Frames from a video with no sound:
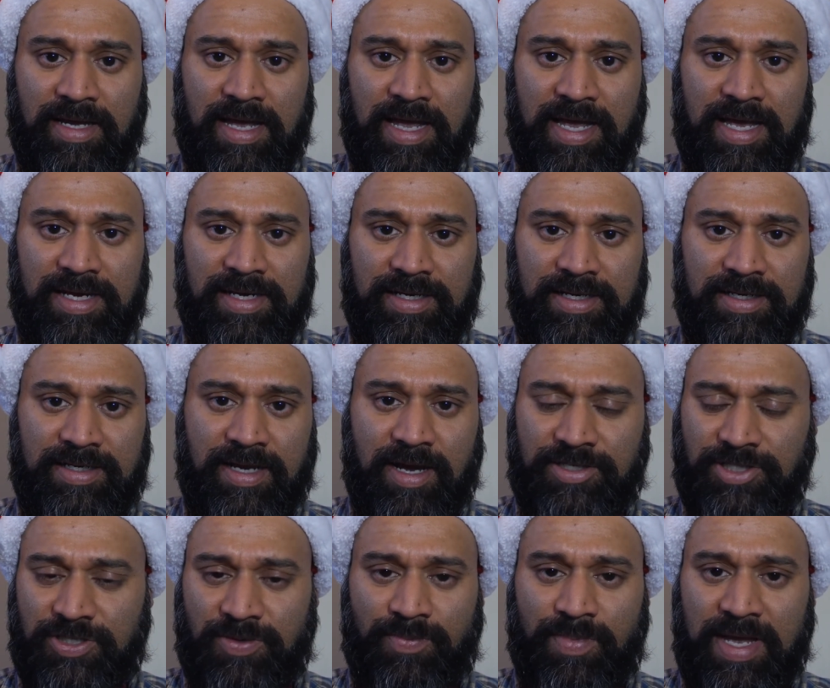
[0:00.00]
It
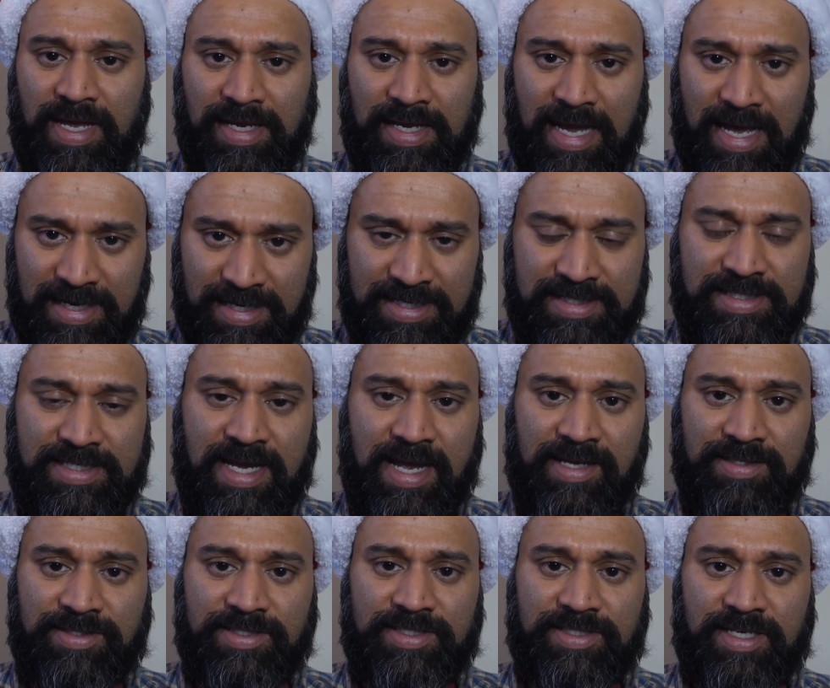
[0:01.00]
doesn't make any
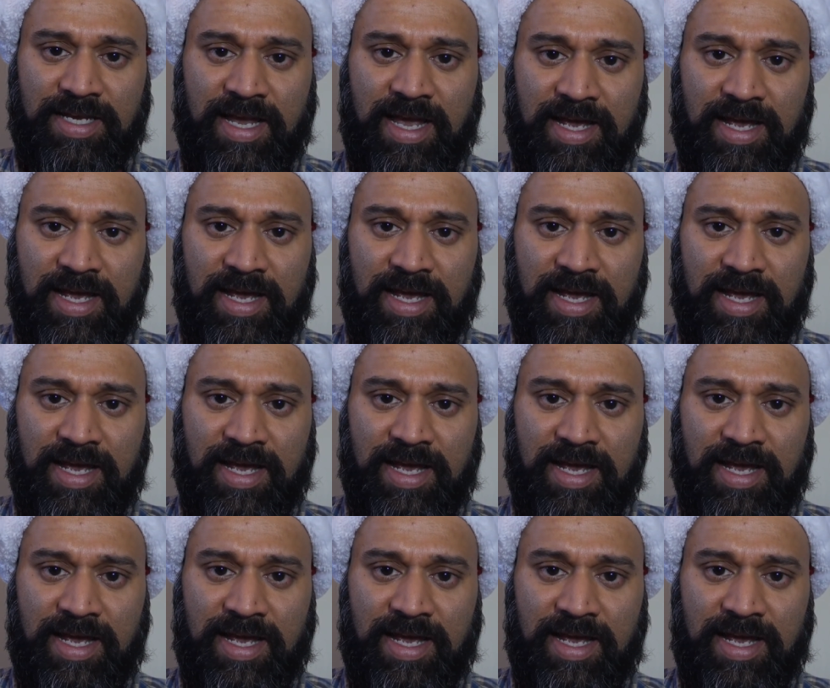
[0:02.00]
sense,